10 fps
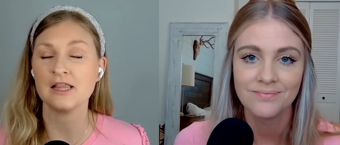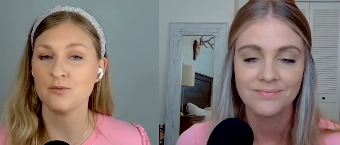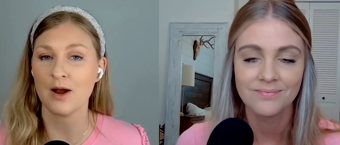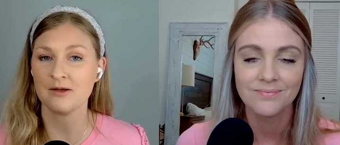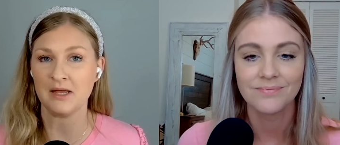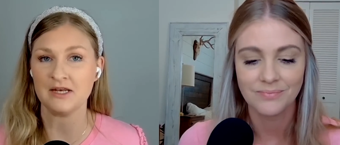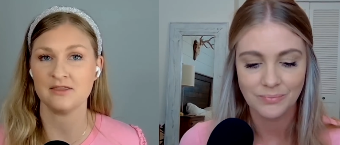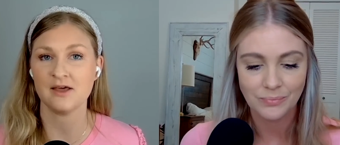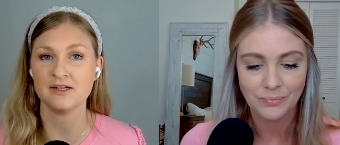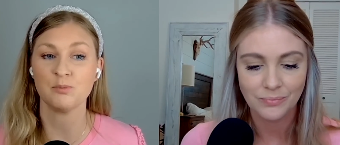Speaker 1: recommend
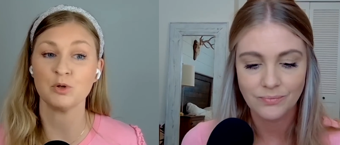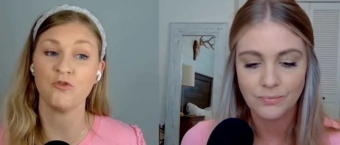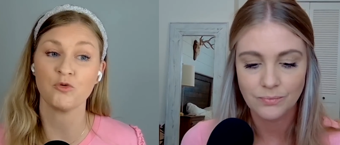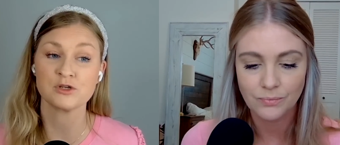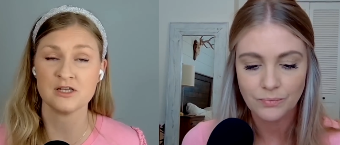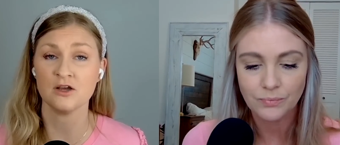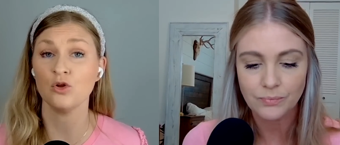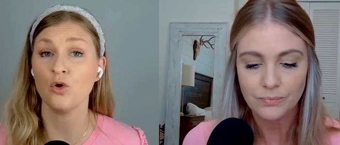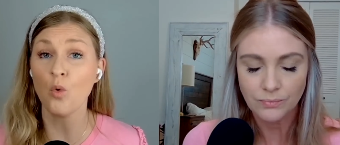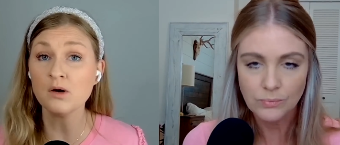it. That is a book for
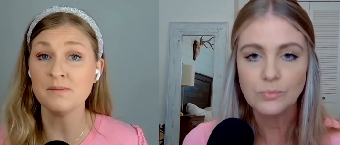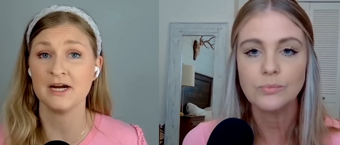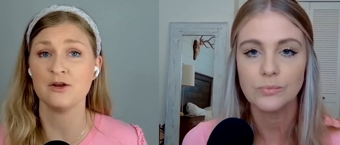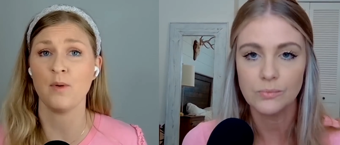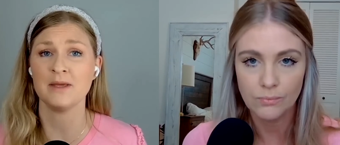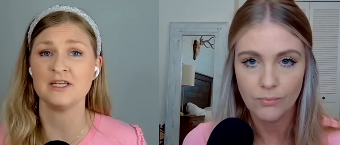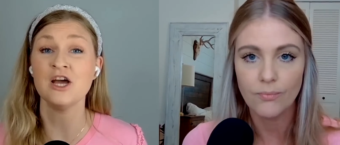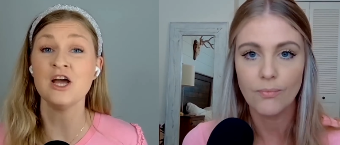single or married women